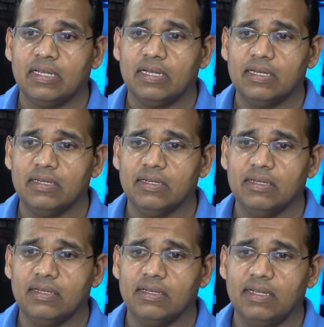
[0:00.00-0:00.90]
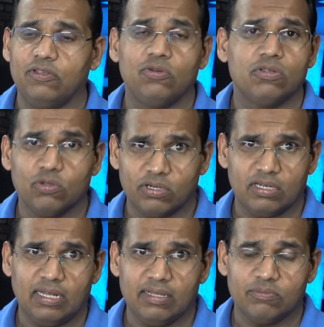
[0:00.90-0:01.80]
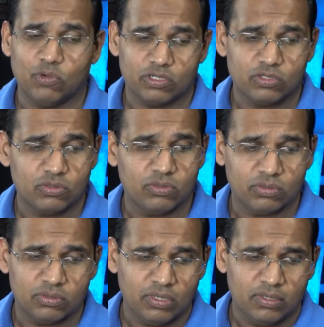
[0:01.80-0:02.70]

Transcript: And you can learn a lot more too.